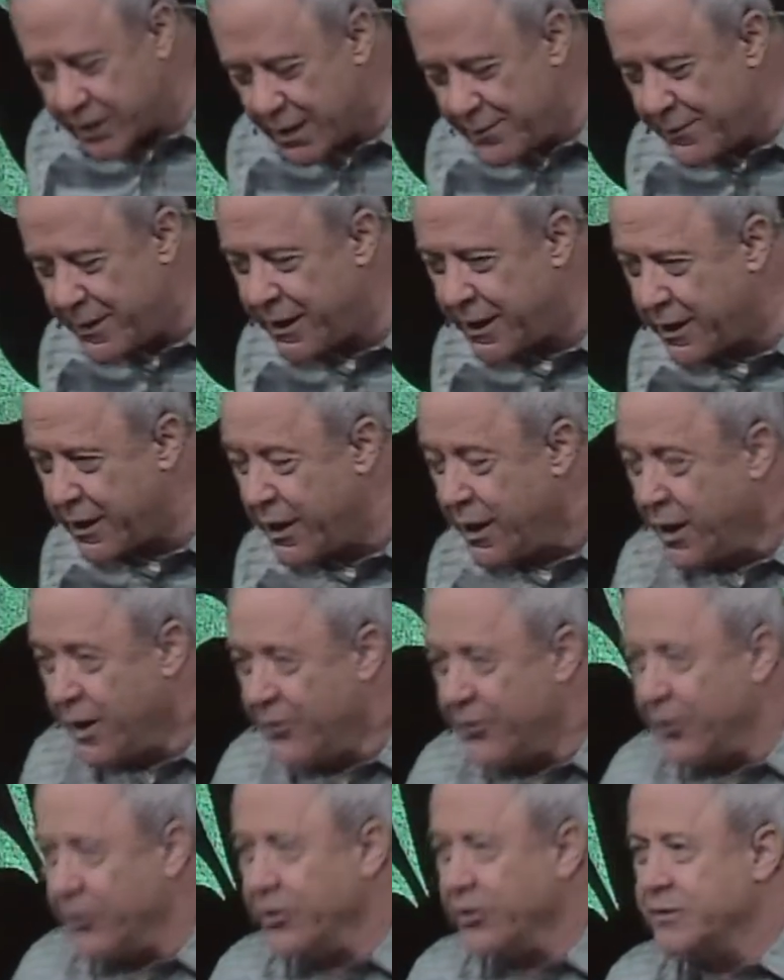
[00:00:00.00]
coming and
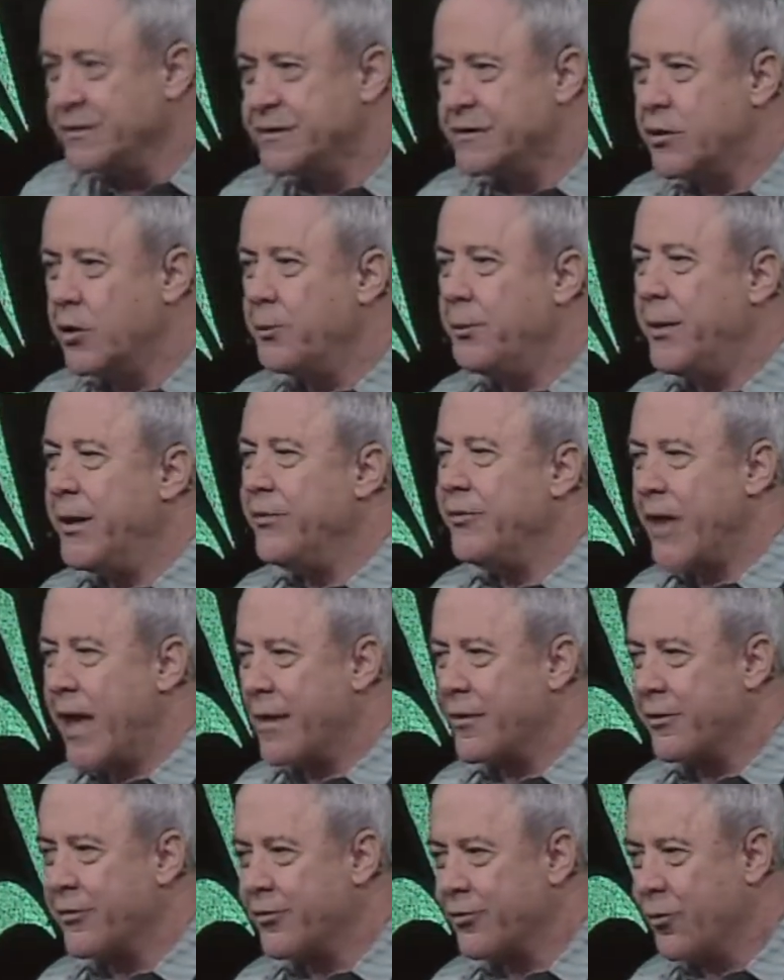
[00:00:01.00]
they're usurping
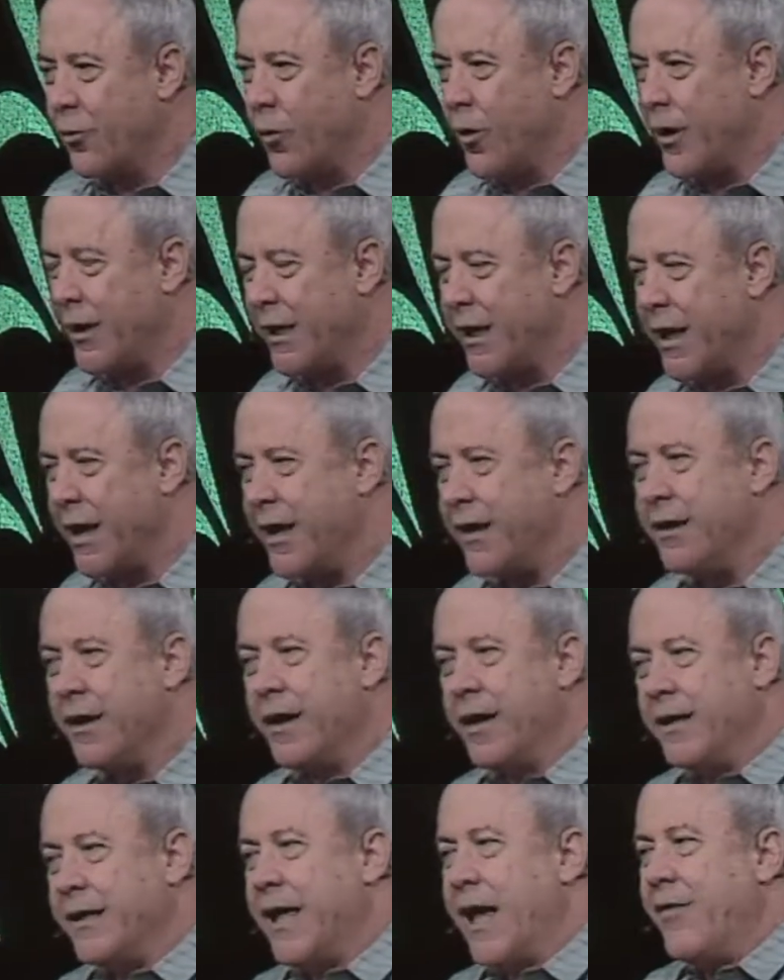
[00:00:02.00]
that authority. And
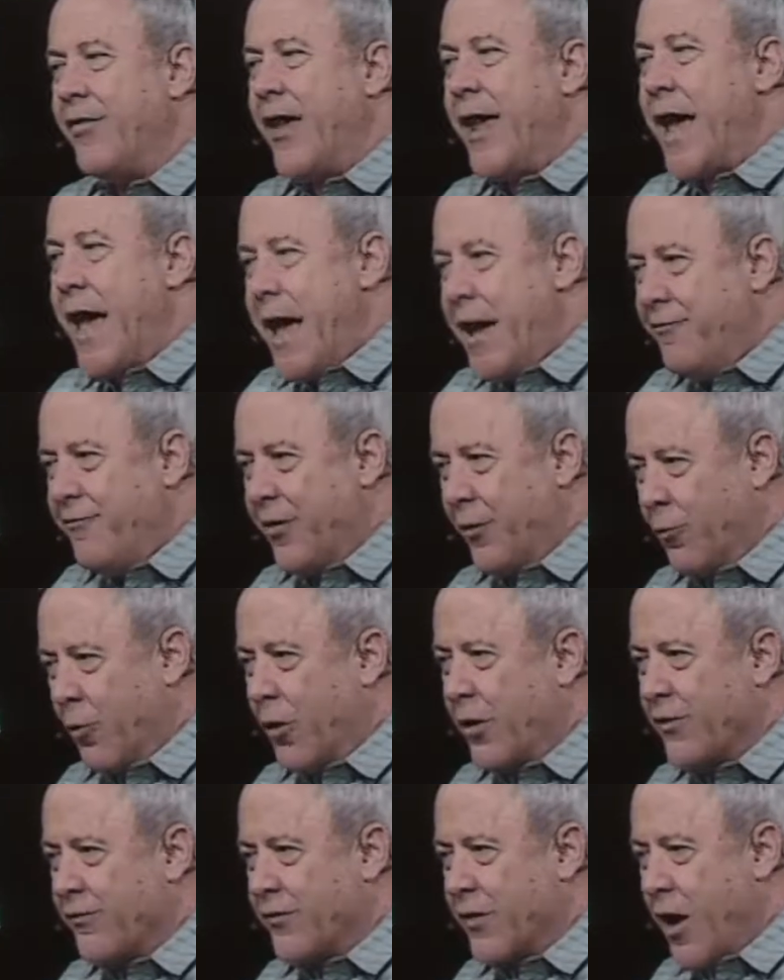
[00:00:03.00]
yeah, they have the
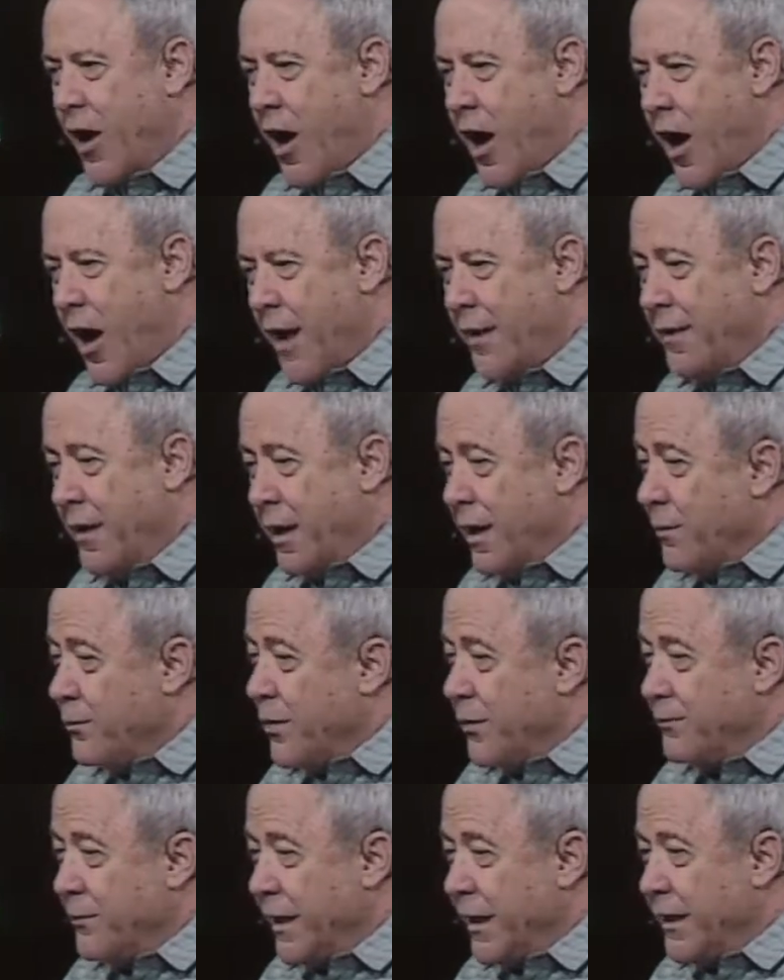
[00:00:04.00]
word of God,
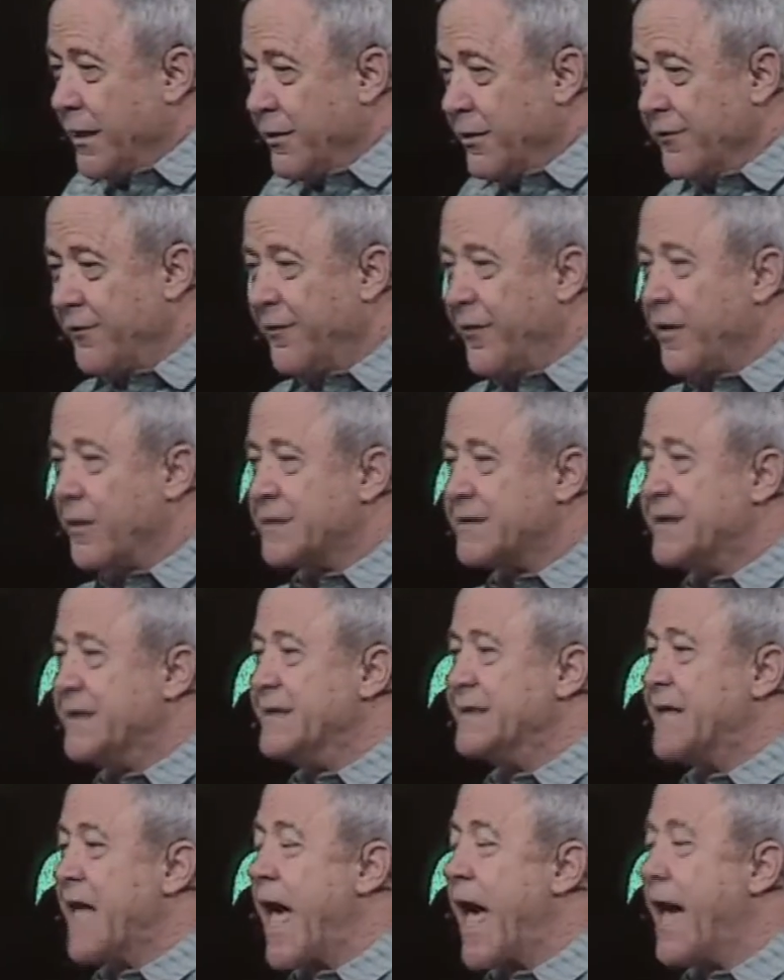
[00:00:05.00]
but many of the
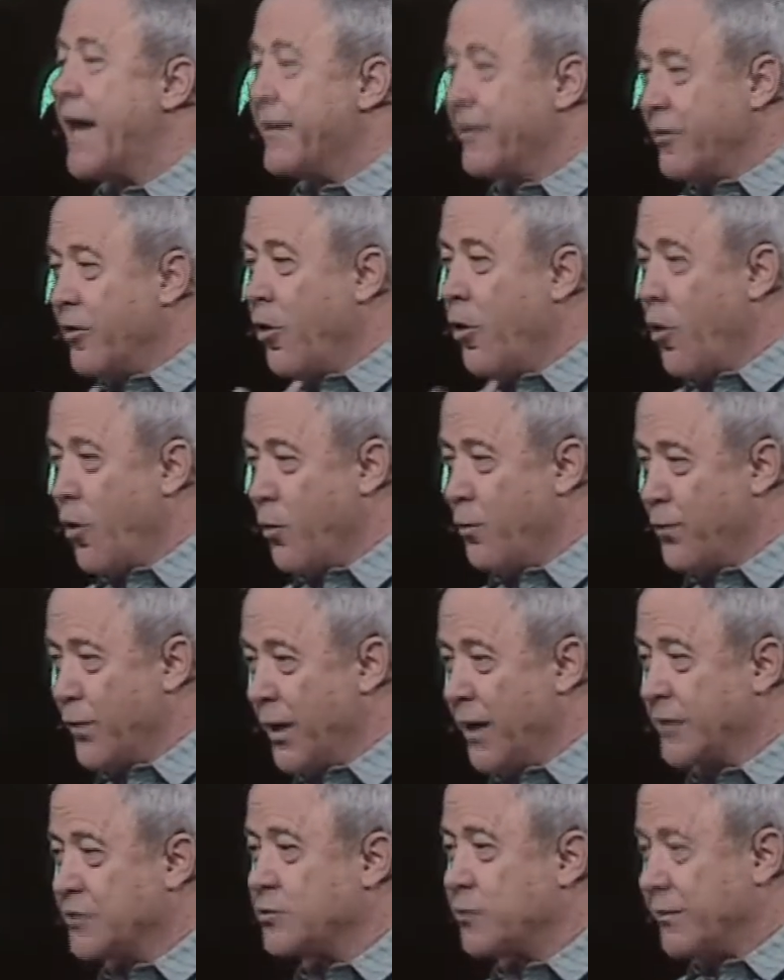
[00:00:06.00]
Pharisees added a whole
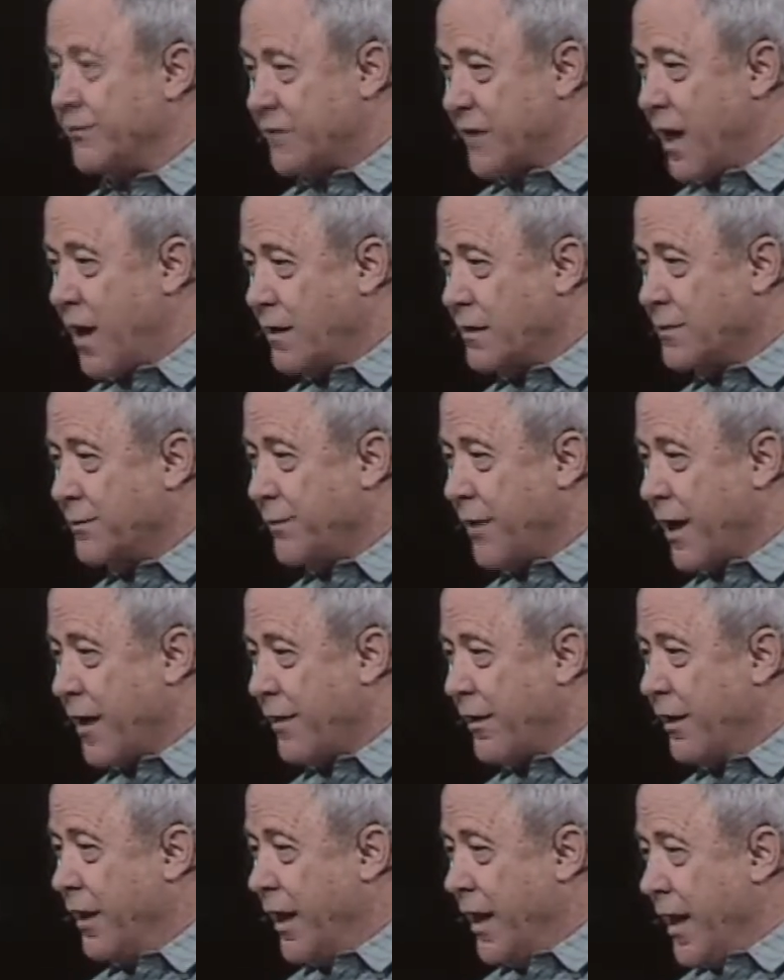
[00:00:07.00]
bunch. We've talked
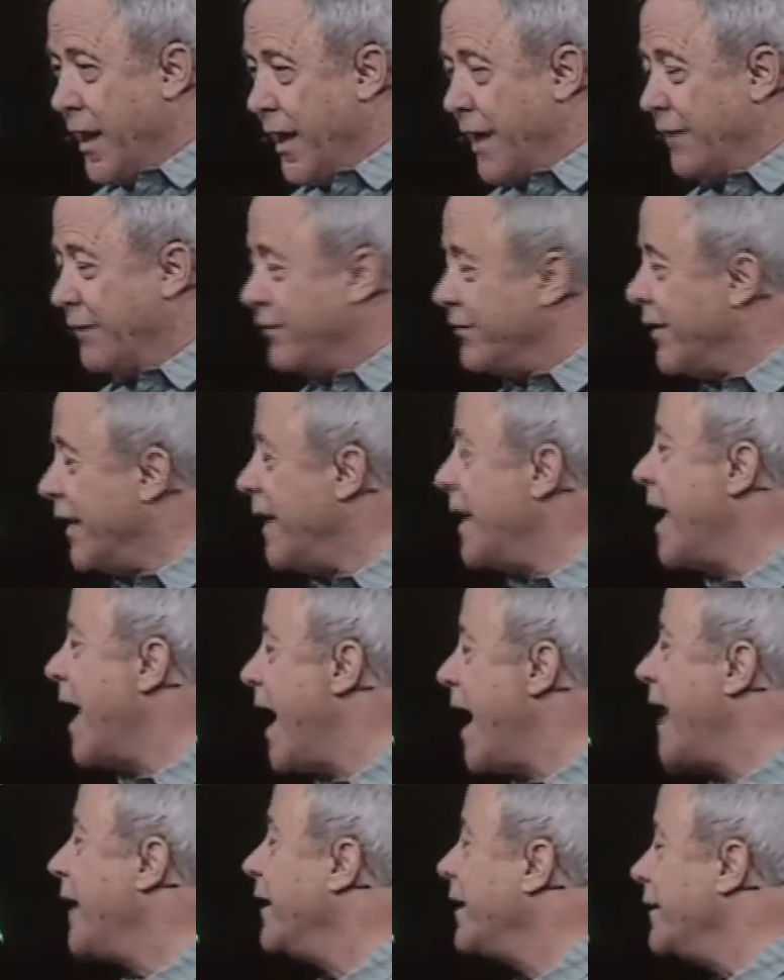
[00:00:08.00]
about it. Hey, they
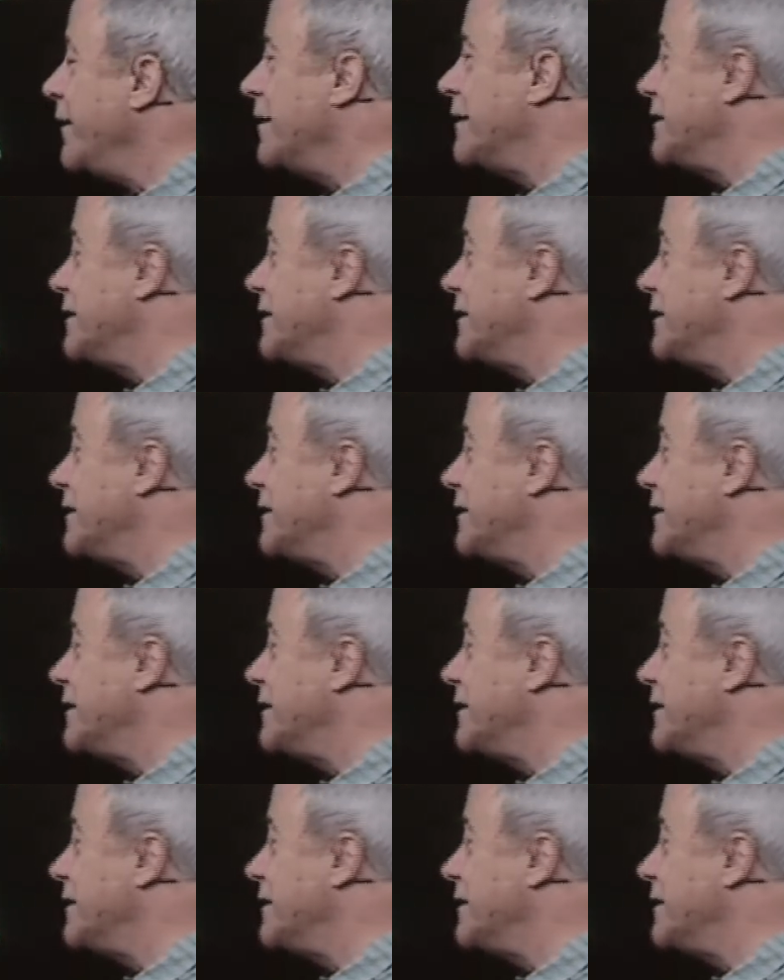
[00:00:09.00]
added